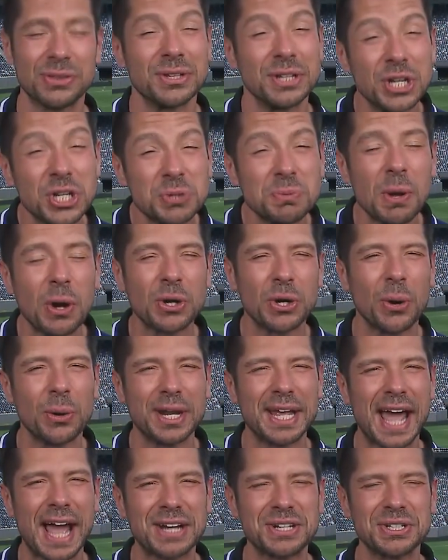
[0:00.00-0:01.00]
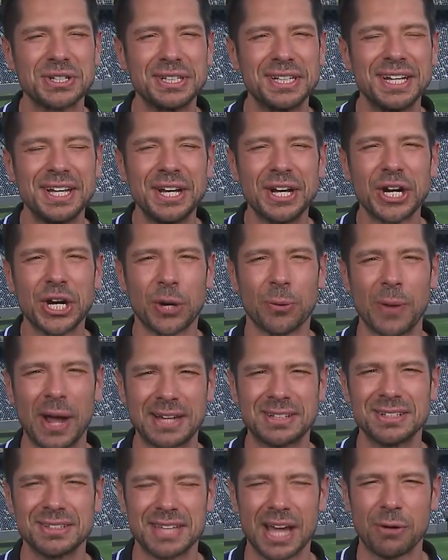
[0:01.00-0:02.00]
And Ismael Kone actually
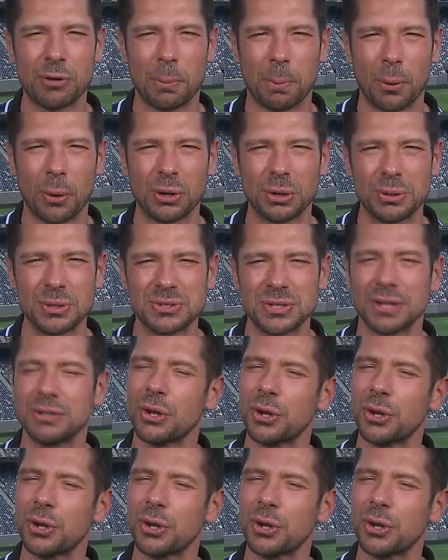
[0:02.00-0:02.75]
corrected that reporter and said,